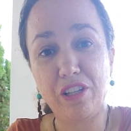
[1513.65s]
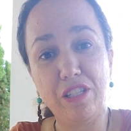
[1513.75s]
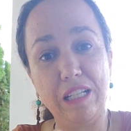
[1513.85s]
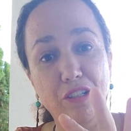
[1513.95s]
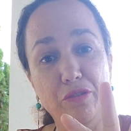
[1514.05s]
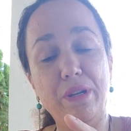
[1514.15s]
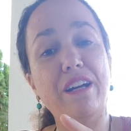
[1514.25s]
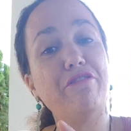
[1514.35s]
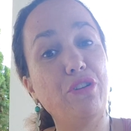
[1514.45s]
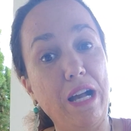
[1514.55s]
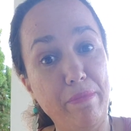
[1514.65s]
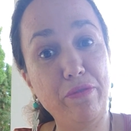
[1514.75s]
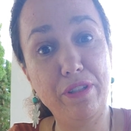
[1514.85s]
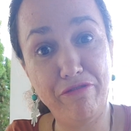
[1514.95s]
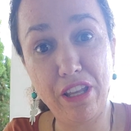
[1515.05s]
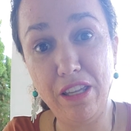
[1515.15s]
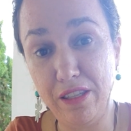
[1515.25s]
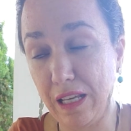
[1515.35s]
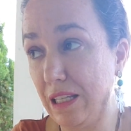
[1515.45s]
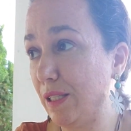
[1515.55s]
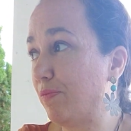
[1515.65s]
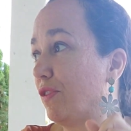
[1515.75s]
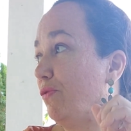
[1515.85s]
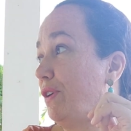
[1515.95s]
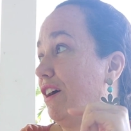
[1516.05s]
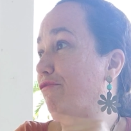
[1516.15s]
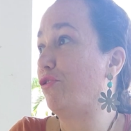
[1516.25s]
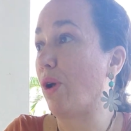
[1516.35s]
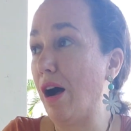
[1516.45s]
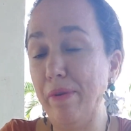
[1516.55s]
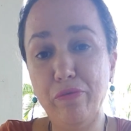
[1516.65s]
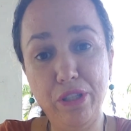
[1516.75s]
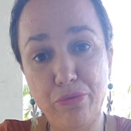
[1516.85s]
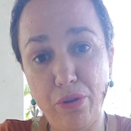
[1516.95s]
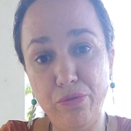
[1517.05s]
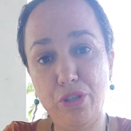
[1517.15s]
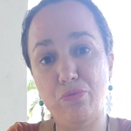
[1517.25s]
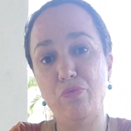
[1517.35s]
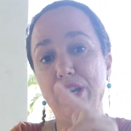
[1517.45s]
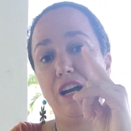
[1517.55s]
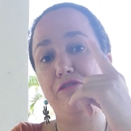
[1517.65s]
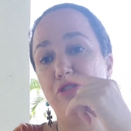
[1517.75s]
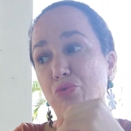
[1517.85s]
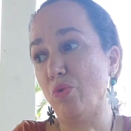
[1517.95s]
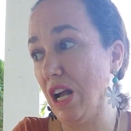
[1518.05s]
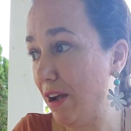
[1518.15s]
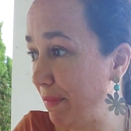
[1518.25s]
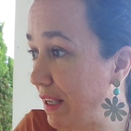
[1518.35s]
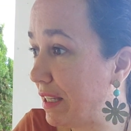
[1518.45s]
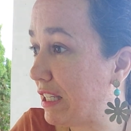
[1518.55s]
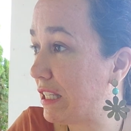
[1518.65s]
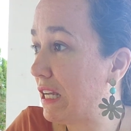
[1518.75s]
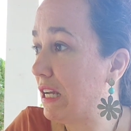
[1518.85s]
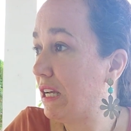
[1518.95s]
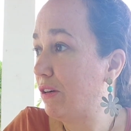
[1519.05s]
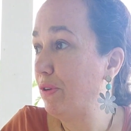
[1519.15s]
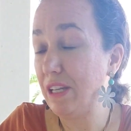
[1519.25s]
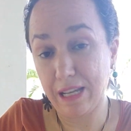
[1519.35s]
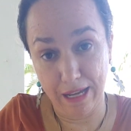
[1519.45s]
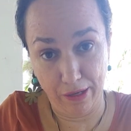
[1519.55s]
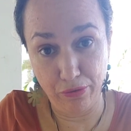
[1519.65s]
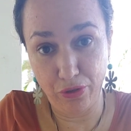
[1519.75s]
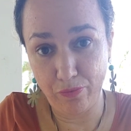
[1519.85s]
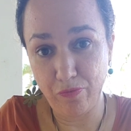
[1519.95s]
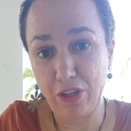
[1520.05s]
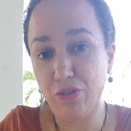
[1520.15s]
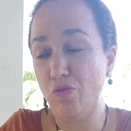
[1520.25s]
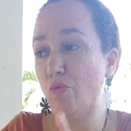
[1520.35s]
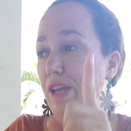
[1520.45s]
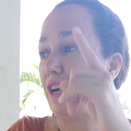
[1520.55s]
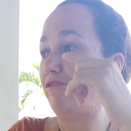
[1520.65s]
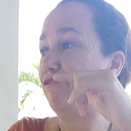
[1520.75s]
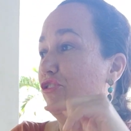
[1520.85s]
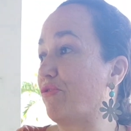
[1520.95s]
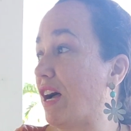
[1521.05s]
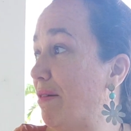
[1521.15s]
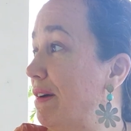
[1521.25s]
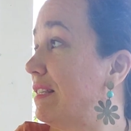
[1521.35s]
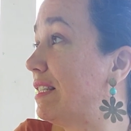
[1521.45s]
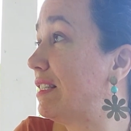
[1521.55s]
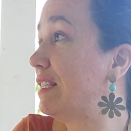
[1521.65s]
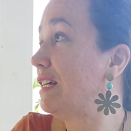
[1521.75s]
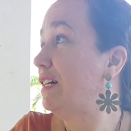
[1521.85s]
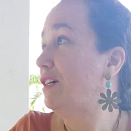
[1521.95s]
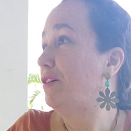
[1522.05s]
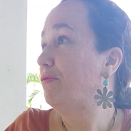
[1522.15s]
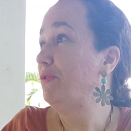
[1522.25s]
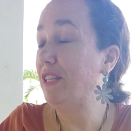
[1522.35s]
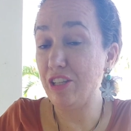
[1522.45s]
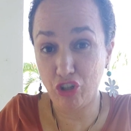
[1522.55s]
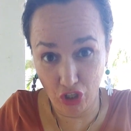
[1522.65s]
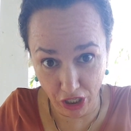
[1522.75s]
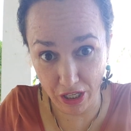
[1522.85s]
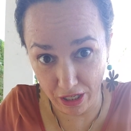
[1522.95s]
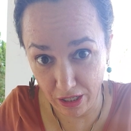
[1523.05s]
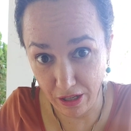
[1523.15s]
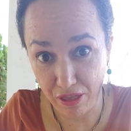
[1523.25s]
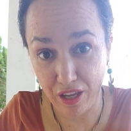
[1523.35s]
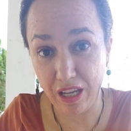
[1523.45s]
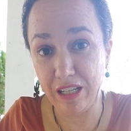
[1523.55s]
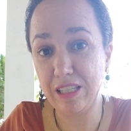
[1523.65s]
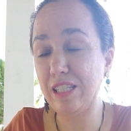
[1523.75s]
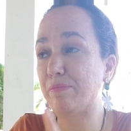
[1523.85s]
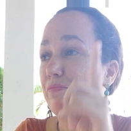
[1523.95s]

So we have drama with the freaking trees. We have drama with the roads. We have dramas with the cows. We have dramas with the chicken things.